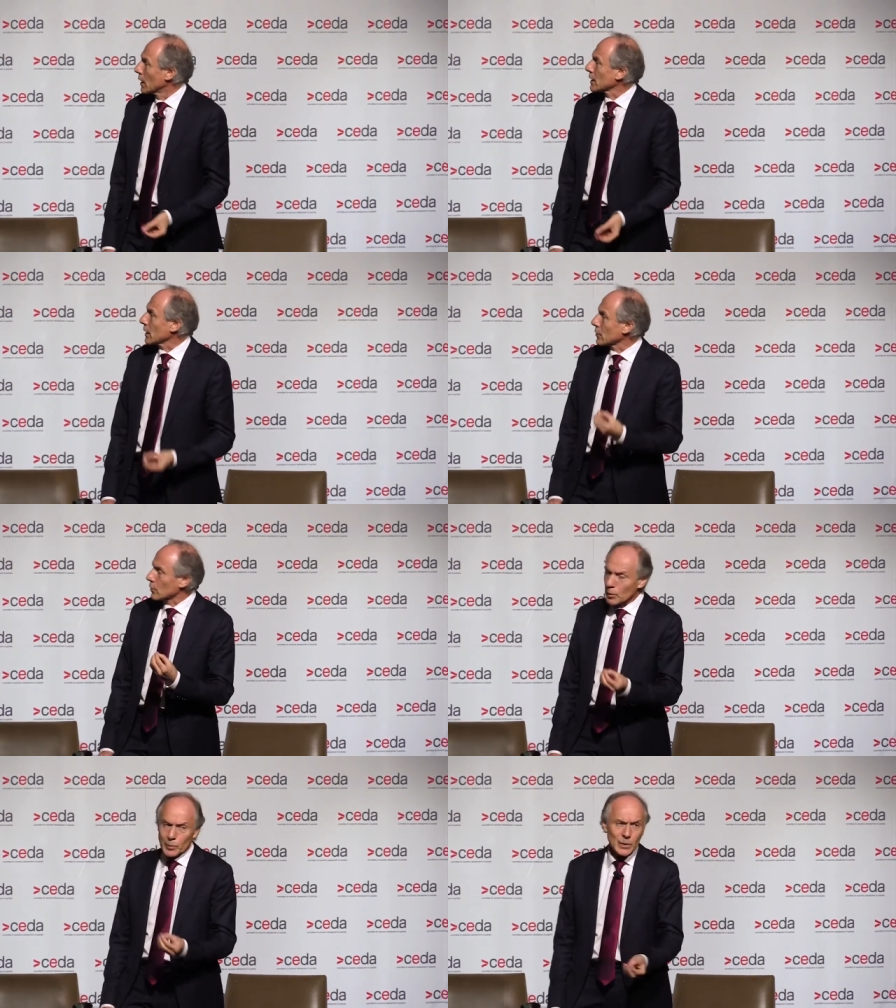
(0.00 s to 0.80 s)
Okay,
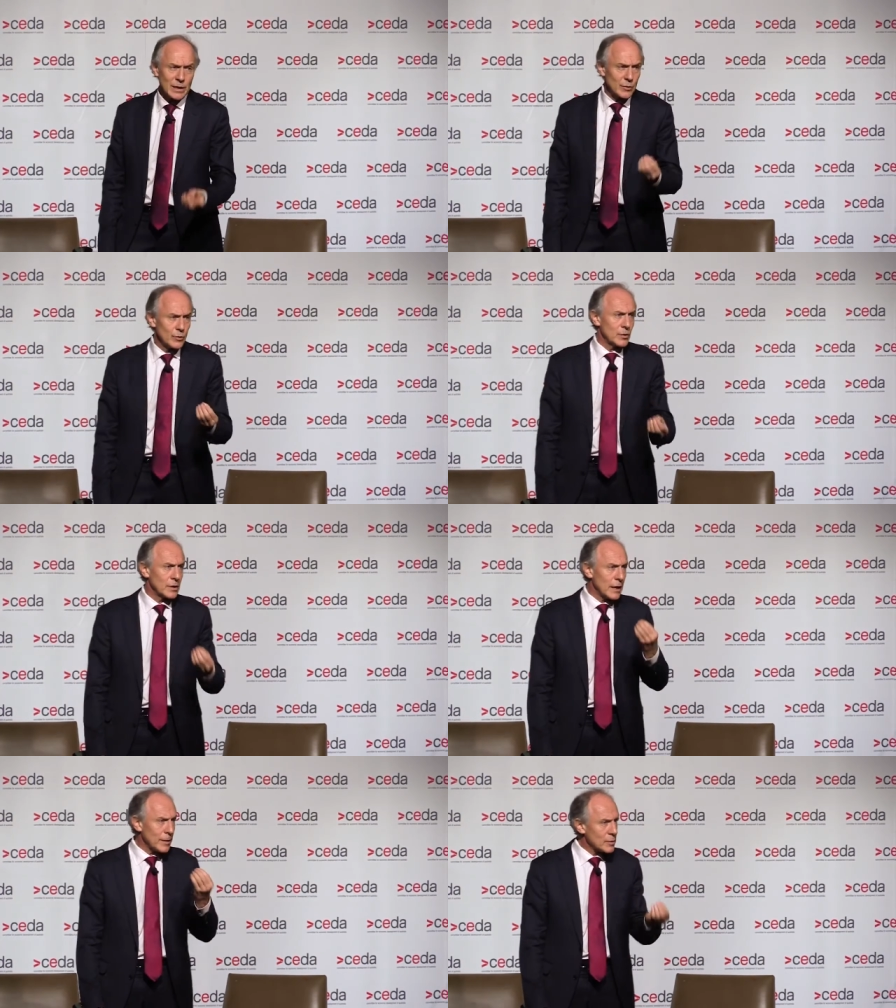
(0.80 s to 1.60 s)
so what are we going to do
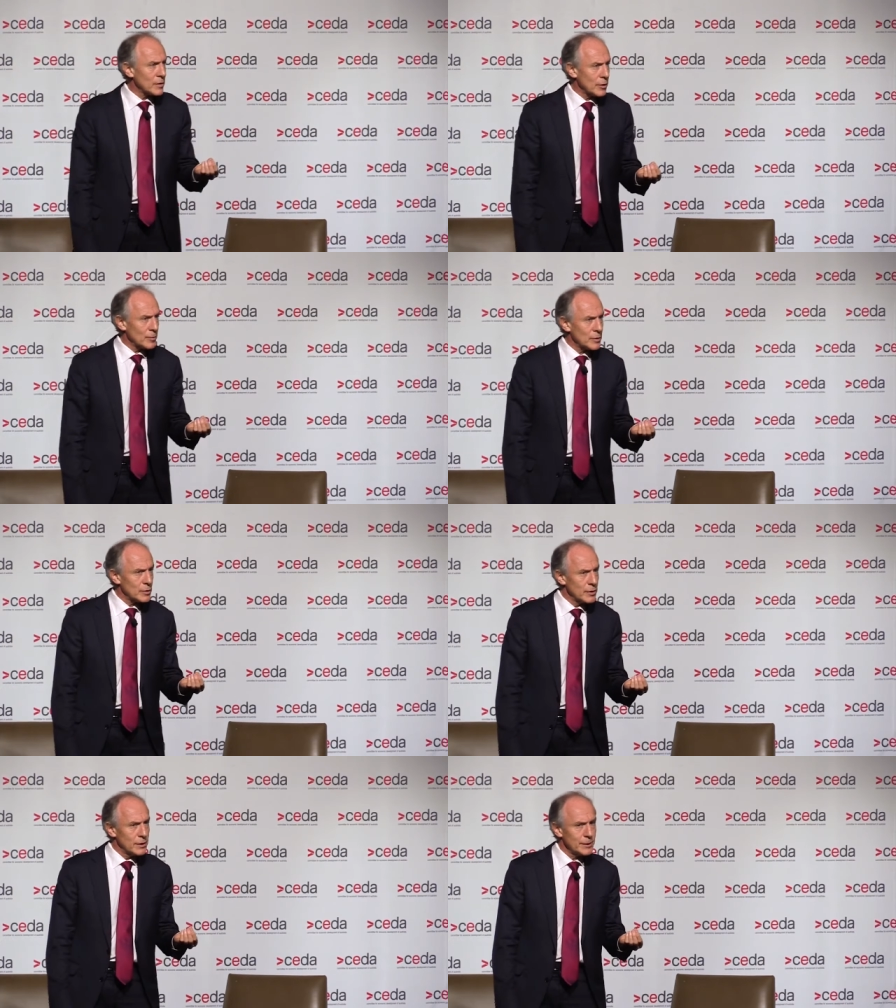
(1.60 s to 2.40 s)
to capture that
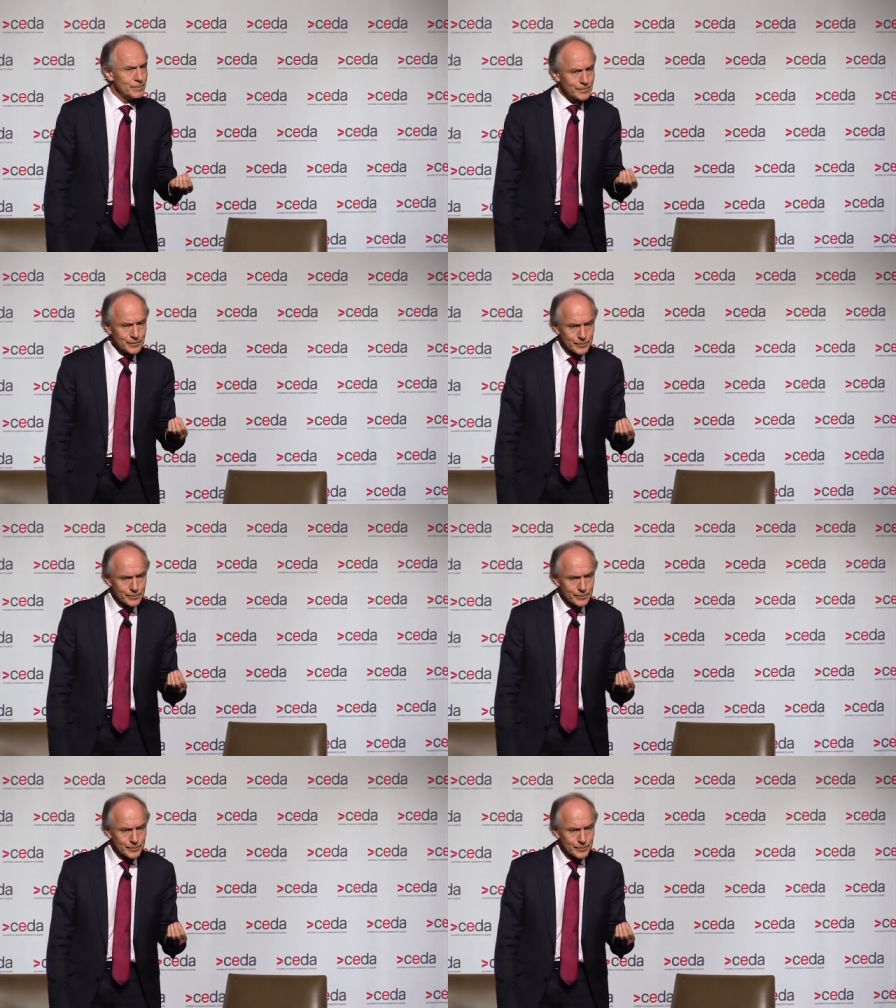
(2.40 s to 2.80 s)
opportunity?